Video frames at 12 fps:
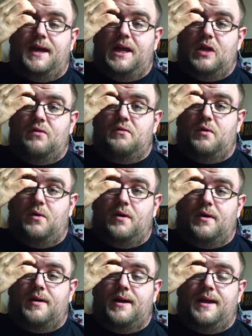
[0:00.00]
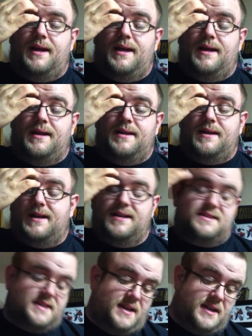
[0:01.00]
Halo 4. And like I
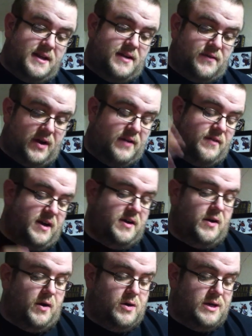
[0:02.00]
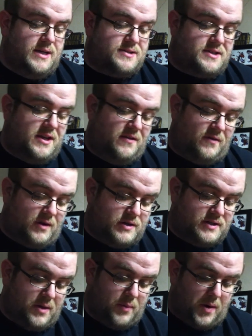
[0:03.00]
said, if I find an ODST
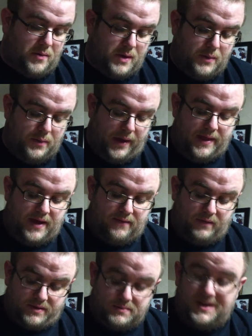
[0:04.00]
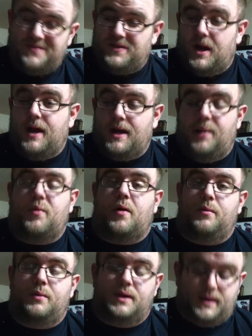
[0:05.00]
first, I'll probably play that first. But if not, I
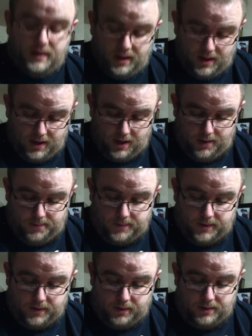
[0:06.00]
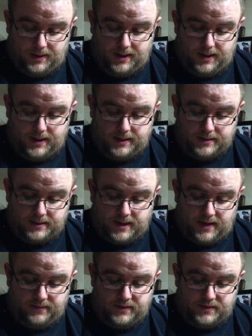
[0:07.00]
probably will
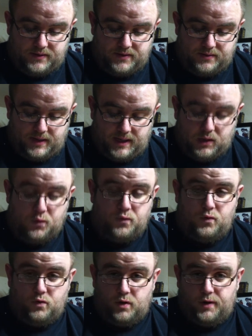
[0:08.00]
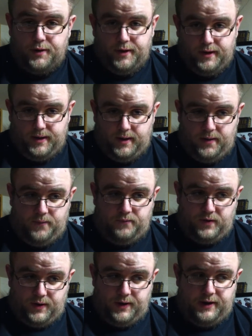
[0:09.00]
dive into Halo 4
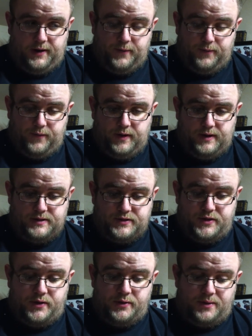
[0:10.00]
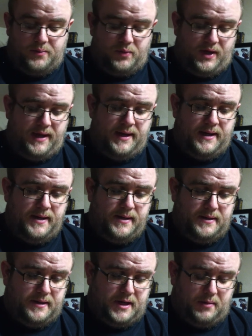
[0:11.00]
very, very soon. I'm playing
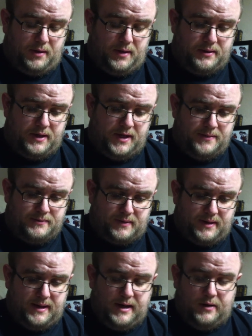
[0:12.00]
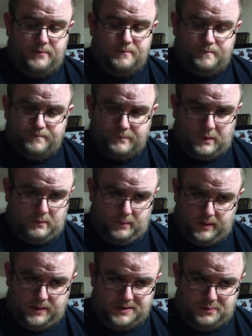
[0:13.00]
a couple other games right now.
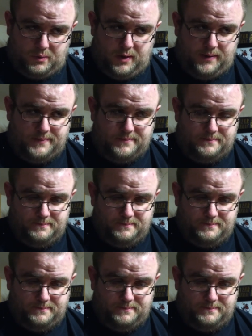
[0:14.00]
Really just one.